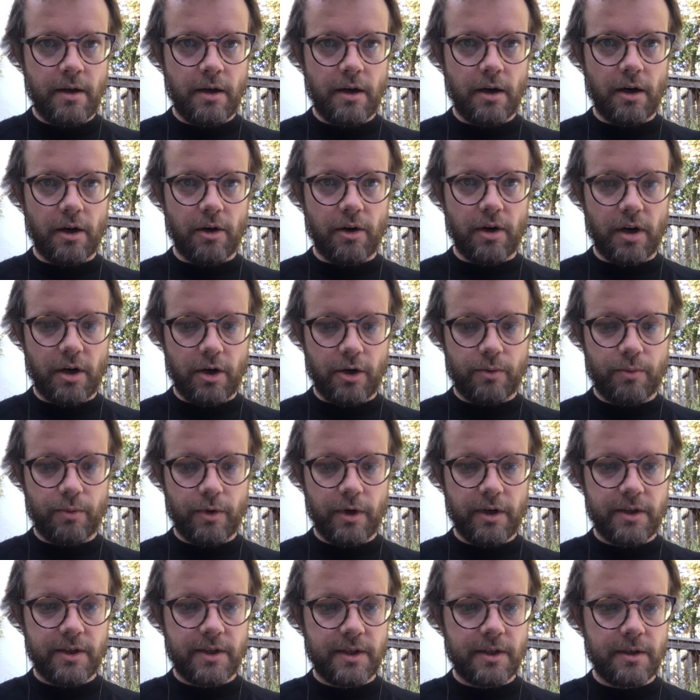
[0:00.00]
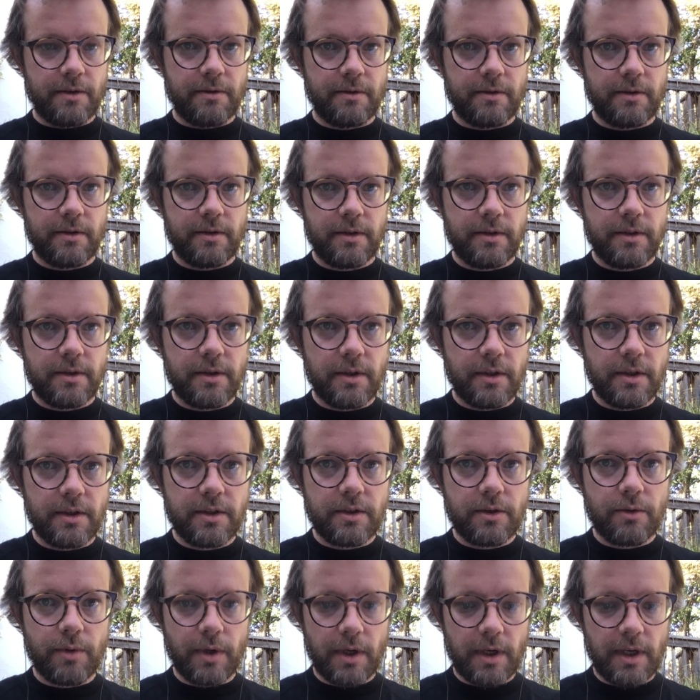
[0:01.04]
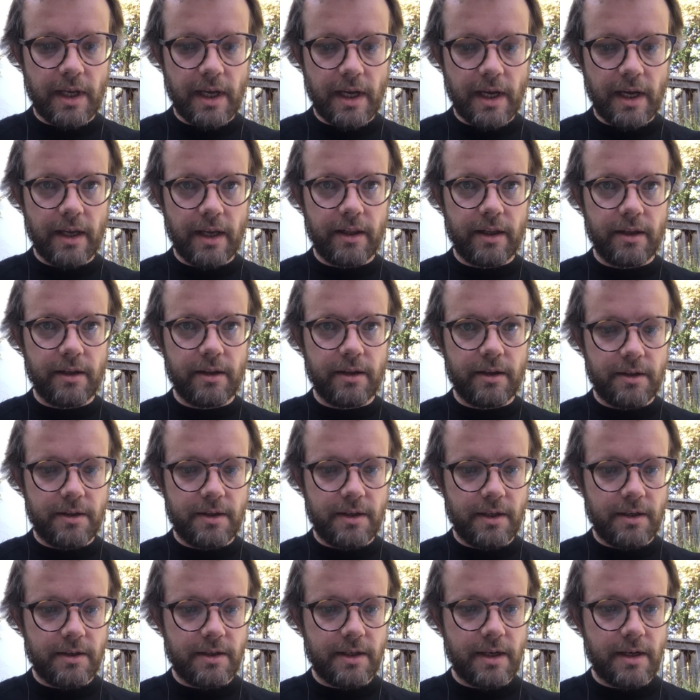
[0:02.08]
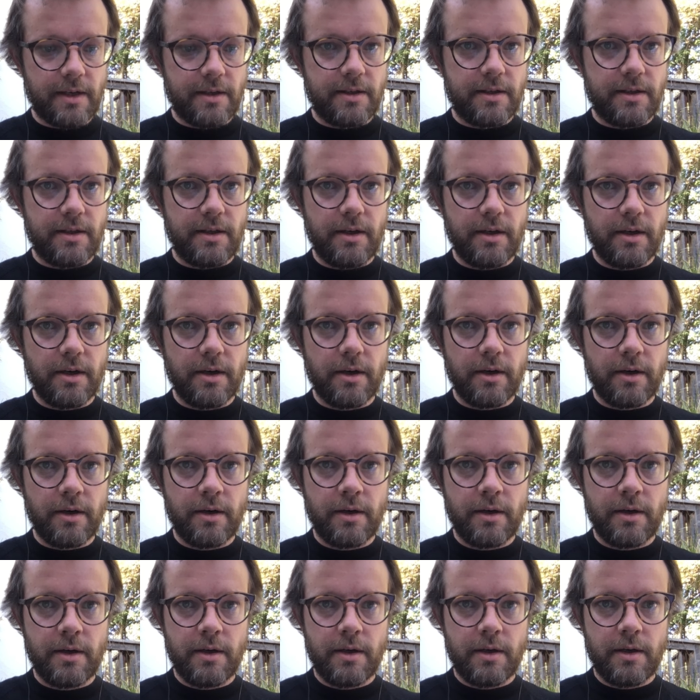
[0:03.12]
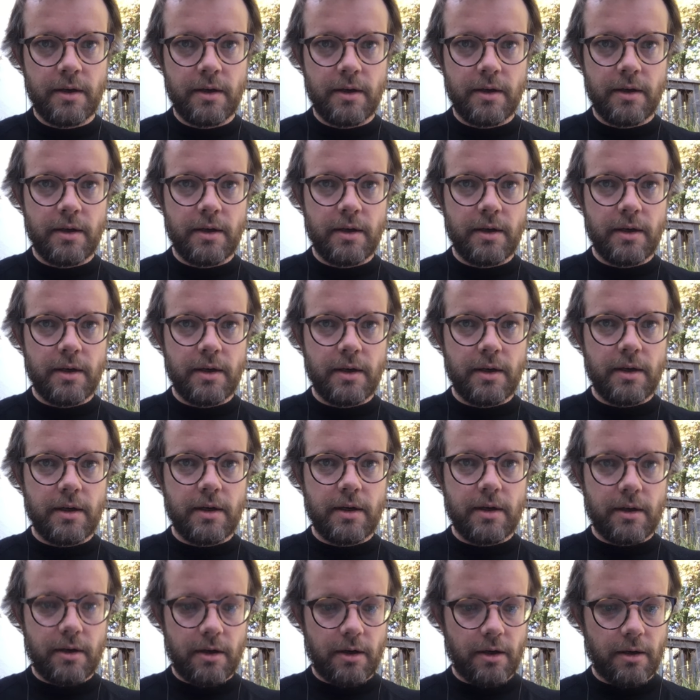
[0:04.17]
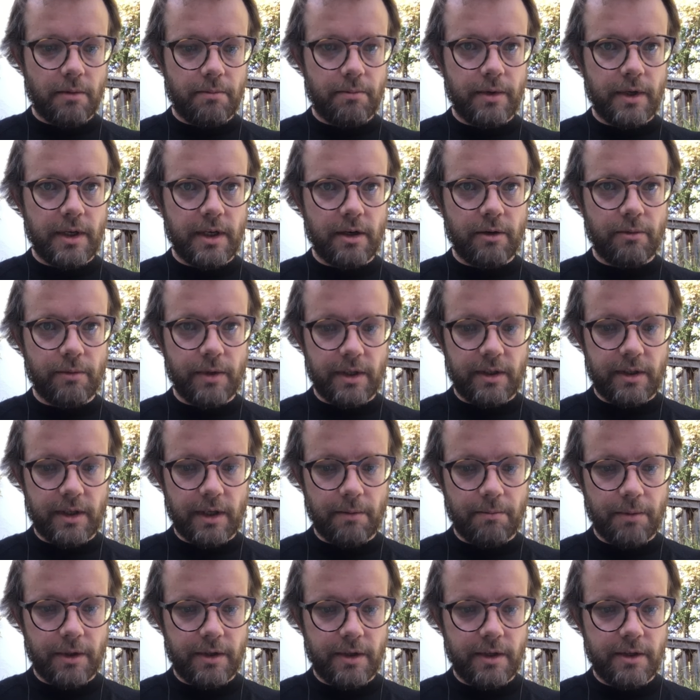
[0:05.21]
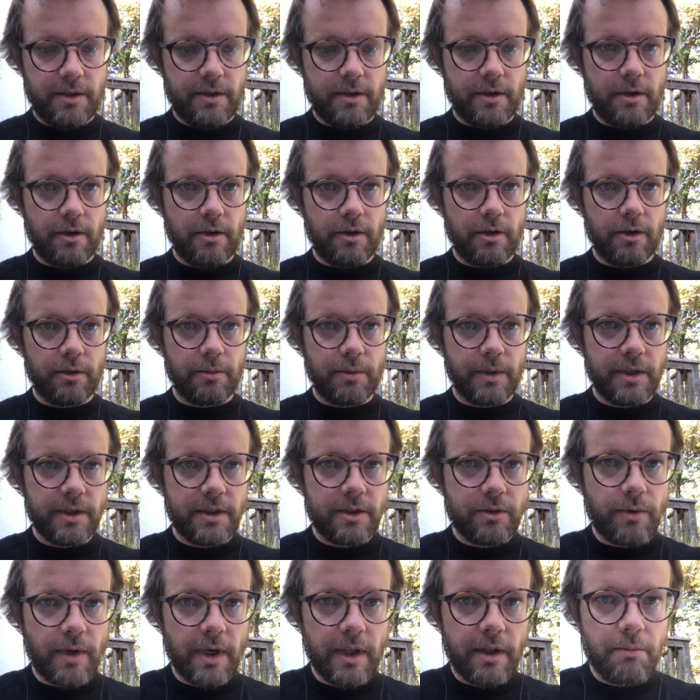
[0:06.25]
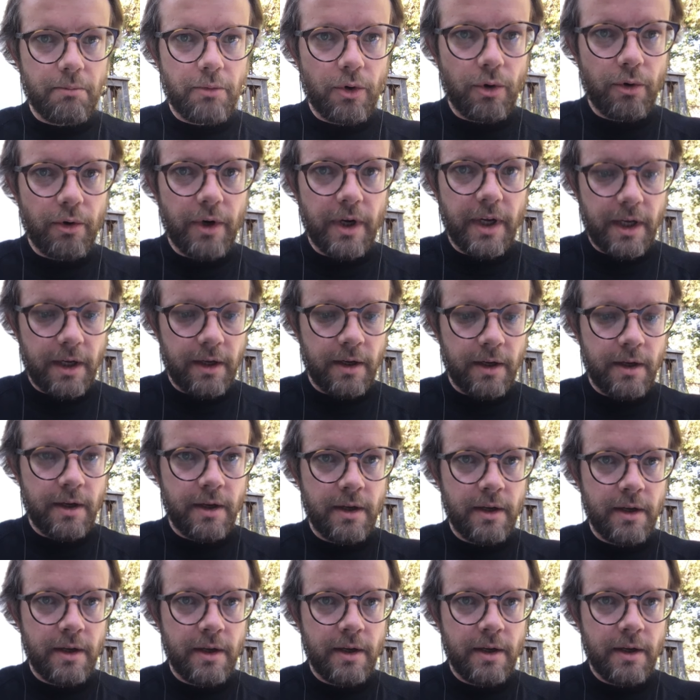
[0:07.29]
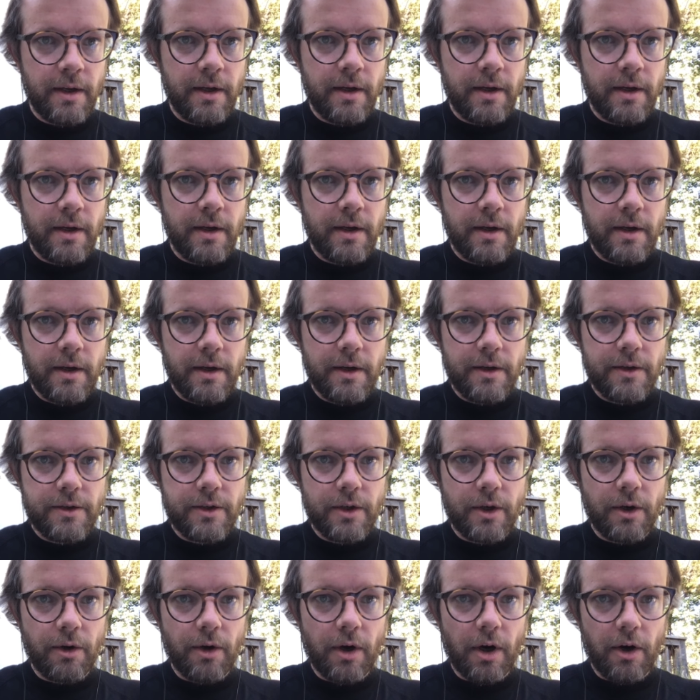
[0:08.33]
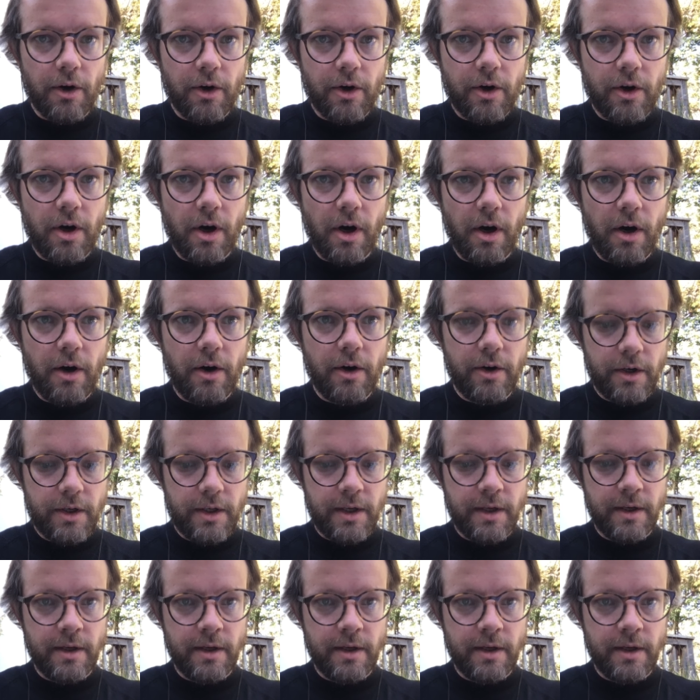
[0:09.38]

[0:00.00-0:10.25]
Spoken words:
artworks. So let's quickly add in the CSS here. I don't want to type out this code because it's rather boring. So our card